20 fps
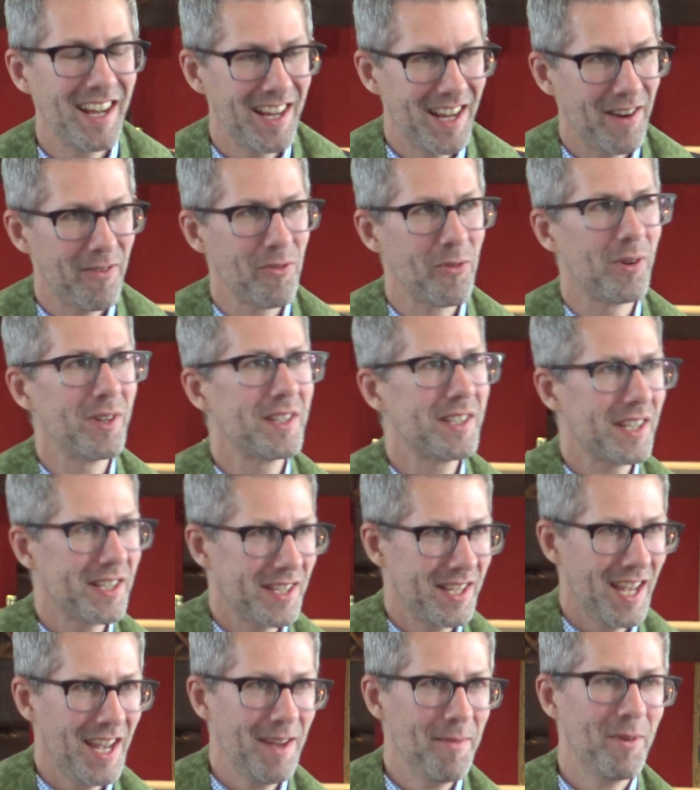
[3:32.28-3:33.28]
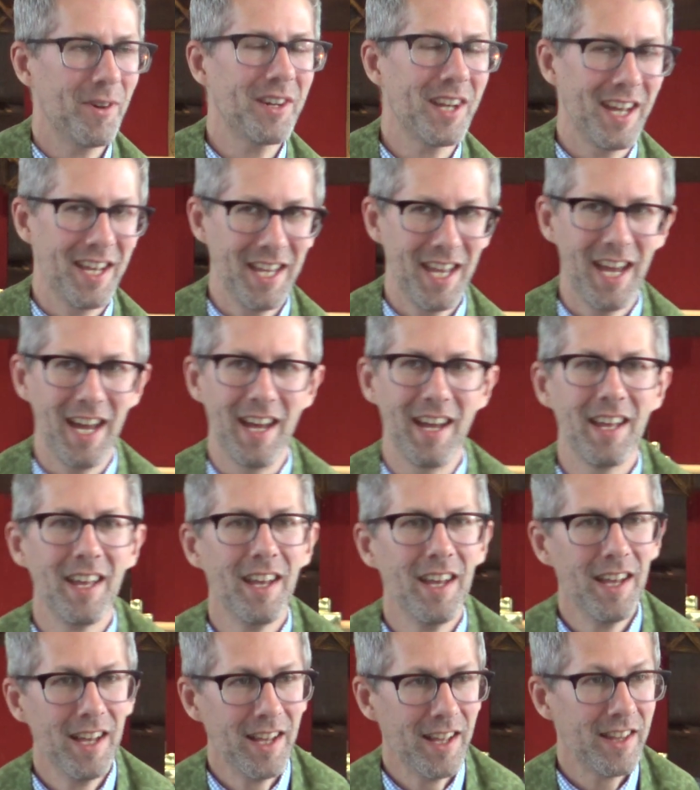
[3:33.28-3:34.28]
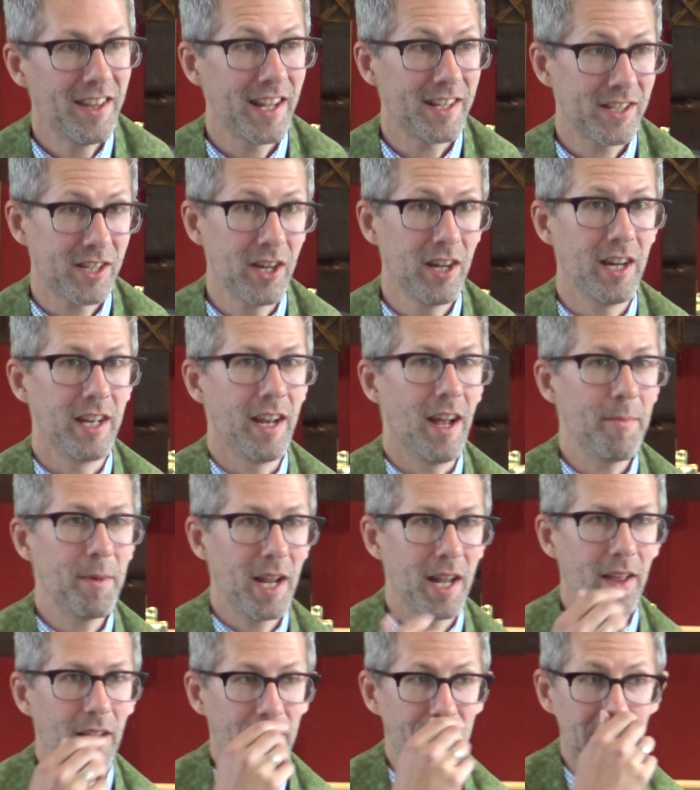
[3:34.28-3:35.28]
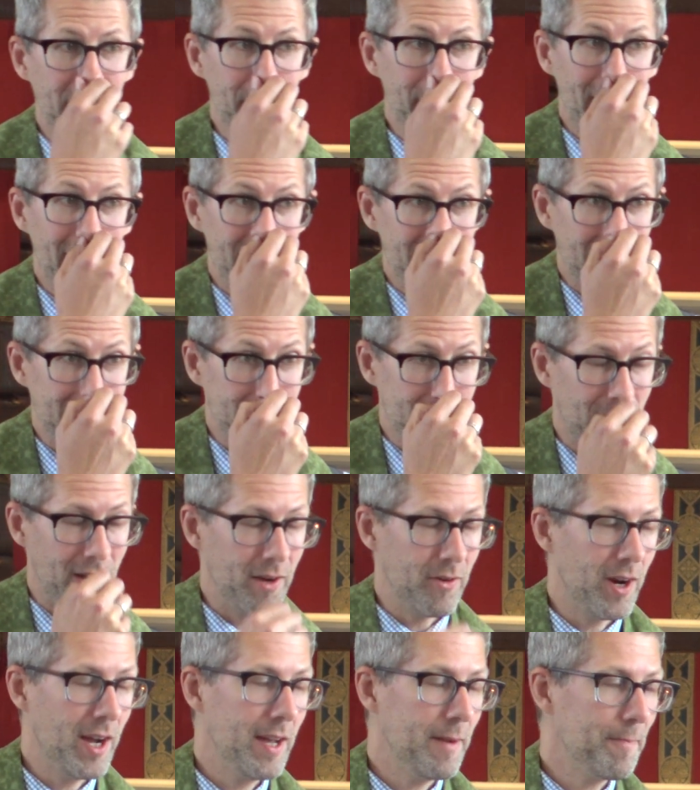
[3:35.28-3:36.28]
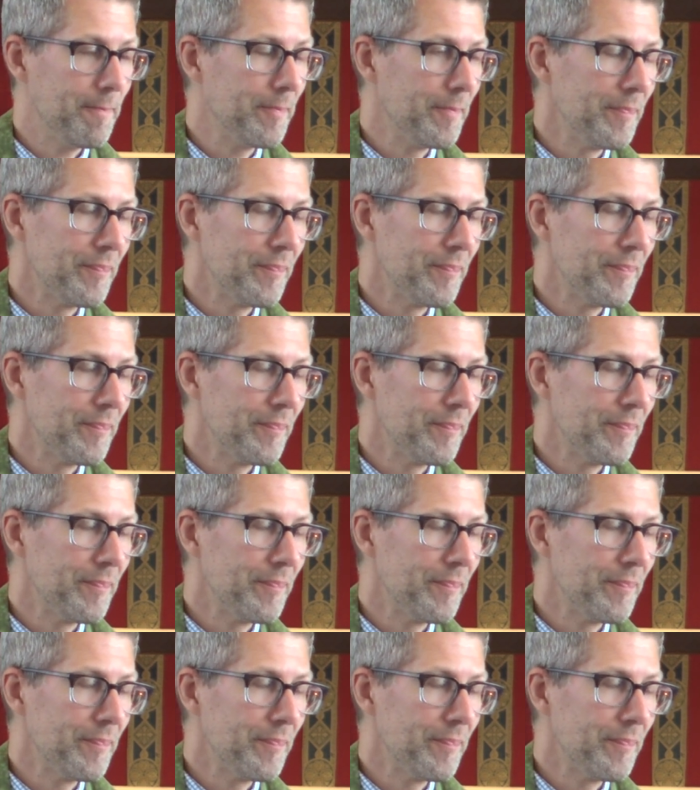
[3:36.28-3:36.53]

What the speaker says: Everyone's the same? Okay, yeah. That's good. I mean, think about it this way, right?